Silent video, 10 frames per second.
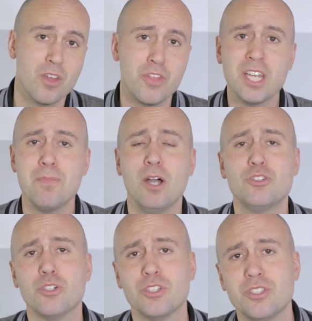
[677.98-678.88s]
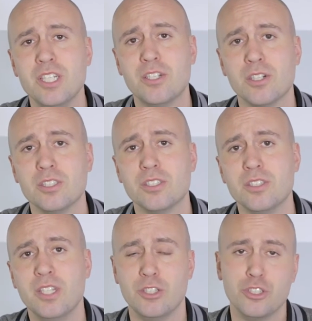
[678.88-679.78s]
think about your sneakers.
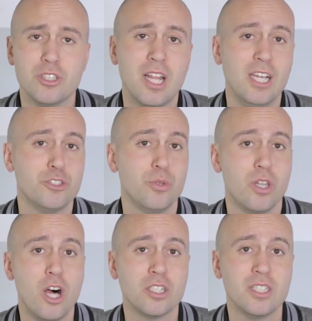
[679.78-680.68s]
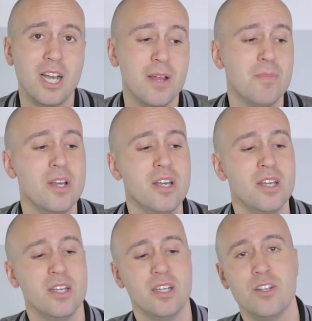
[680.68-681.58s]
They should last you a long time,
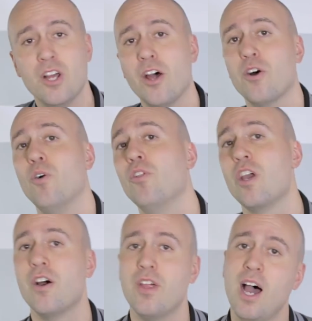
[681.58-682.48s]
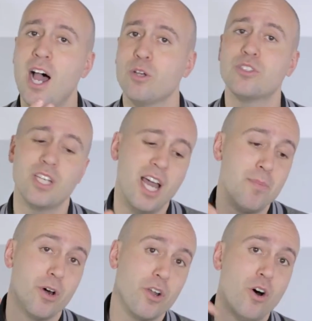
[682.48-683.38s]
not only on the outside,
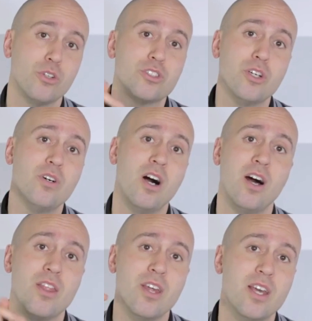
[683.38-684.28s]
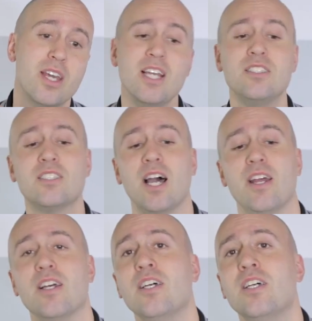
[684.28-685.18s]
but also on the
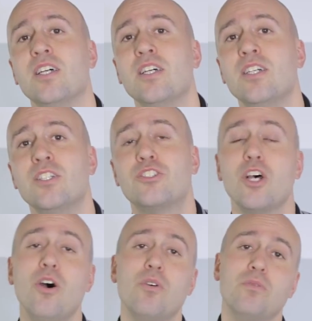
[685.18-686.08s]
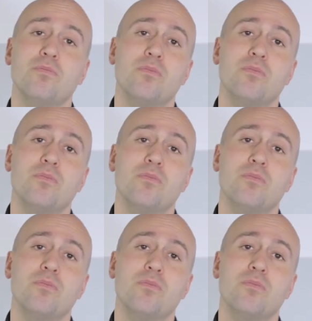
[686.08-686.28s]
inside. So